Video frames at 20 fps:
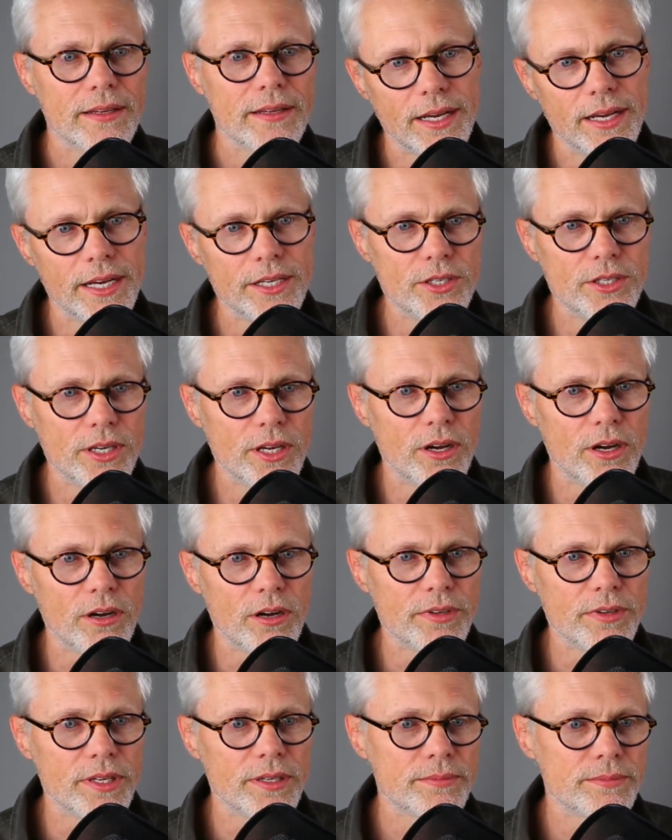I drink
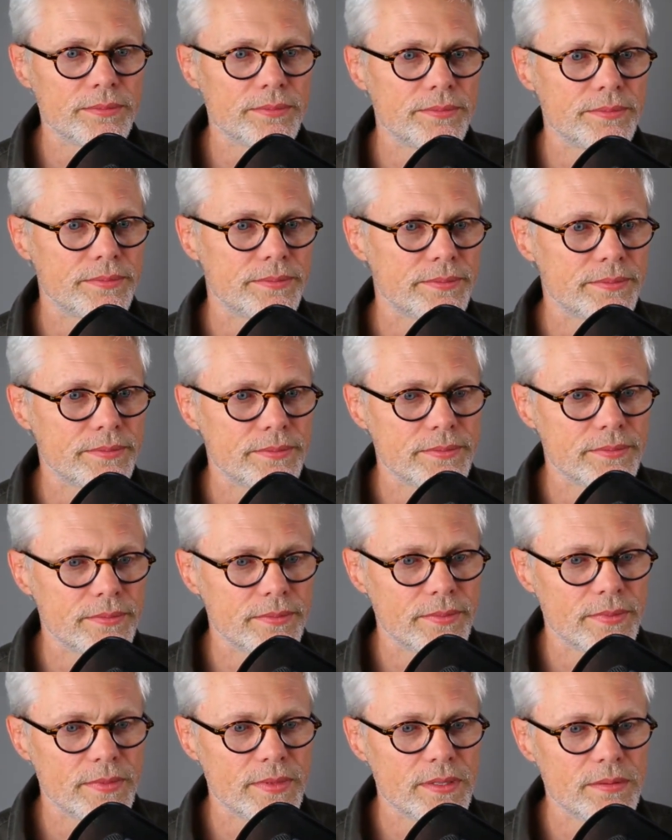coffee.
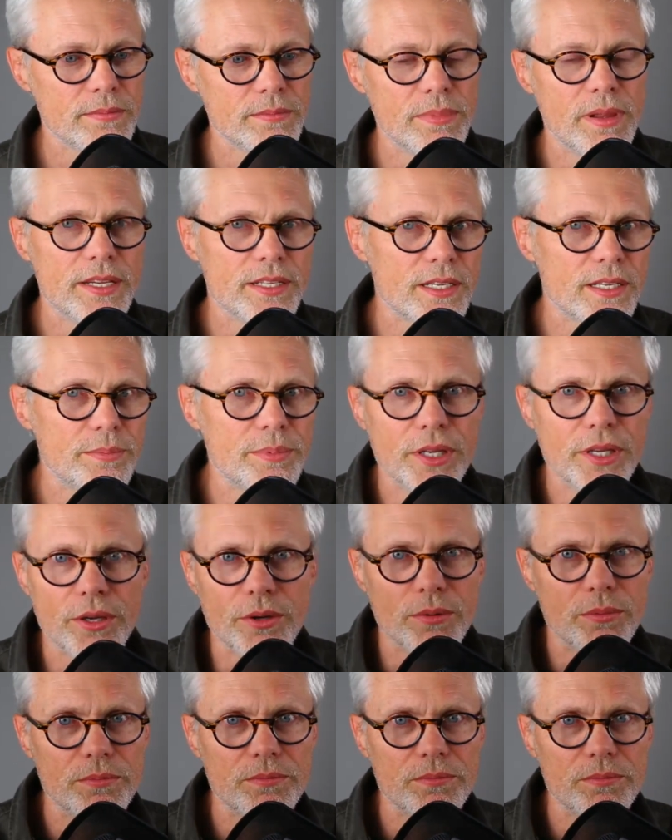But that's up to you.